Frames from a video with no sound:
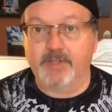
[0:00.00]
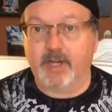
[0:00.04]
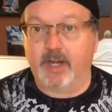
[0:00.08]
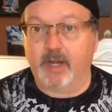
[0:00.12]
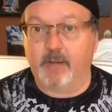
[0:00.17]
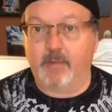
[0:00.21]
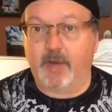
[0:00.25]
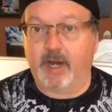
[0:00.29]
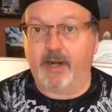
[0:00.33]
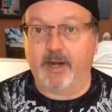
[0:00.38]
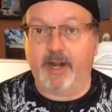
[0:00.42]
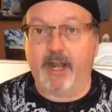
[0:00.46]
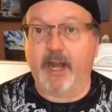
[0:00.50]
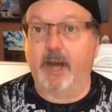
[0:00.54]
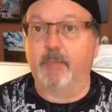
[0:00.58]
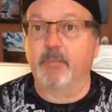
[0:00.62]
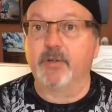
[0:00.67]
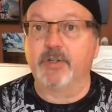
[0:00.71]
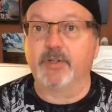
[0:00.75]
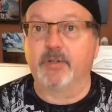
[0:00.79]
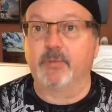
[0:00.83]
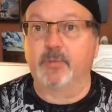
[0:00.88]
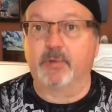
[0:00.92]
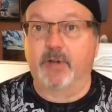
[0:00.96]
say I'm on
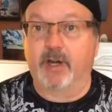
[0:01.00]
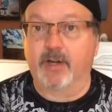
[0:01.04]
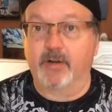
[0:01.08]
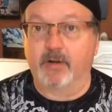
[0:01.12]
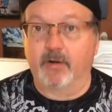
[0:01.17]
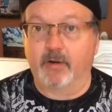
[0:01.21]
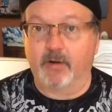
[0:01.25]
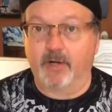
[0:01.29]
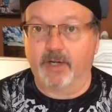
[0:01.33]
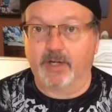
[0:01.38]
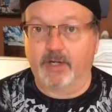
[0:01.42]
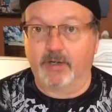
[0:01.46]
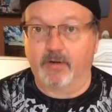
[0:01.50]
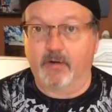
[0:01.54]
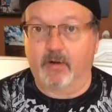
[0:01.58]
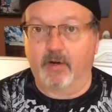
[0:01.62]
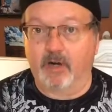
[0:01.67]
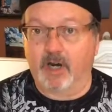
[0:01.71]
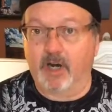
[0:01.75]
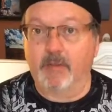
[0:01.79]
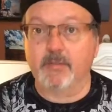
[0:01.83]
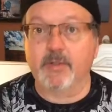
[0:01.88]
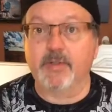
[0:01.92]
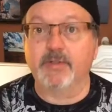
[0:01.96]
aperture priority
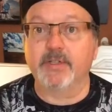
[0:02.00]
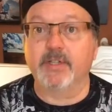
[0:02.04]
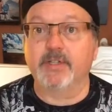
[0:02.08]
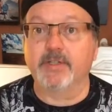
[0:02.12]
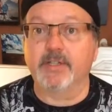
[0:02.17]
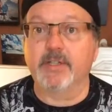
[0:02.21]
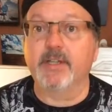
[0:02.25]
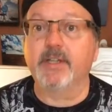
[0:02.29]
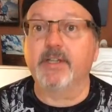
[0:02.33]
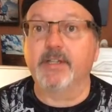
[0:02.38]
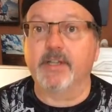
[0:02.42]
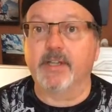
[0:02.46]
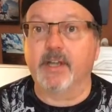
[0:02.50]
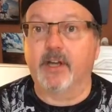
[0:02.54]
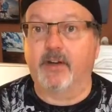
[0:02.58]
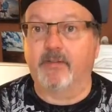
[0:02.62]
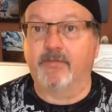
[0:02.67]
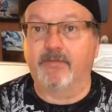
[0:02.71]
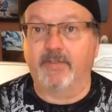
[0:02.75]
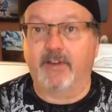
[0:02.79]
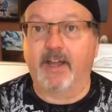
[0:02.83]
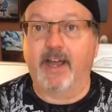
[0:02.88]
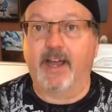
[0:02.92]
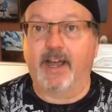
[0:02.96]
or I'm using
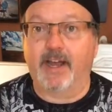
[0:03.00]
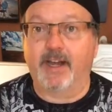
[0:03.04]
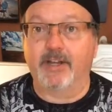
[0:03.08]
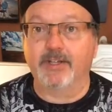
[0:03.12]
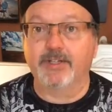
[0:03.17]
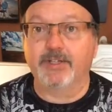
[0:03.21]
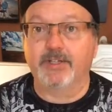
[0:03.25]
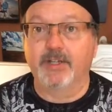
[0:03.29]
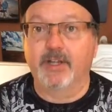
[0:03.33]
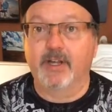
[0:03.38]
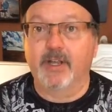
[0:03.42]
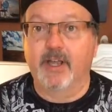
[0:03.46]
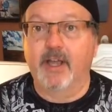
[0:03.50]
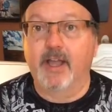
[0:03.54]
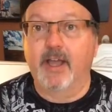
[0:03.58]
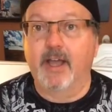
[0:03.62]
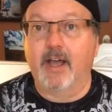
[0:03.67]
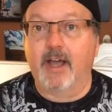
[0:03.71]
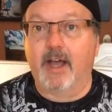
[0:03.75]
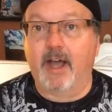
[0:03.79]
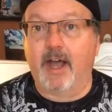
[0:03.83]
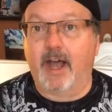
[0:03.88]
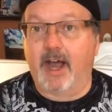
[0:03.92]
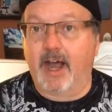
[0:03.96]
TTL flash,
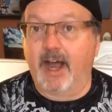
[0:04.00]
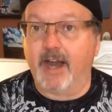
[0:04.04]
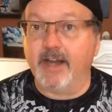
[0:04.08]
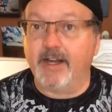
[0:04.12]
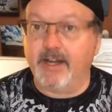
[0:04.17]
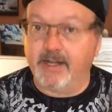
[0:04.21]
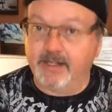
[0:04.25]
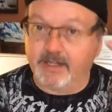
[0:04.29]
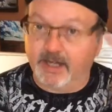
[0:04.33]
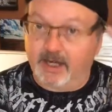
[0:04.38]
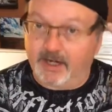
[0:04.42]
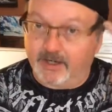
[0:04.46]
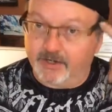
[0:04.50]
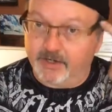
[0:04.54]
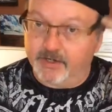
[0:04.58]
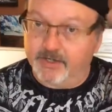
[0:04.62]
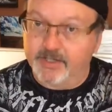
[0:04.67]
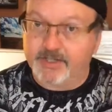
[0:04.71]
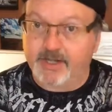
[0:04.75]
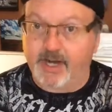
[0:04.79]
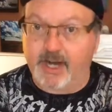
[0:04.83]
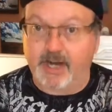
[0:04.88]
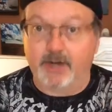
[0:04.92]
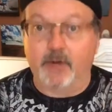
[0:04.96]
I need to
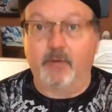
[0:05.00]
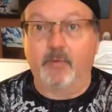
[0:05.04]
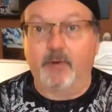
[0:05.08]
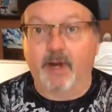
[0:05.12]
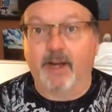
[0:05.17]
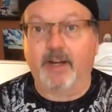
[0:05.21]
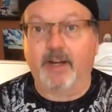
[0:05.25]
understand and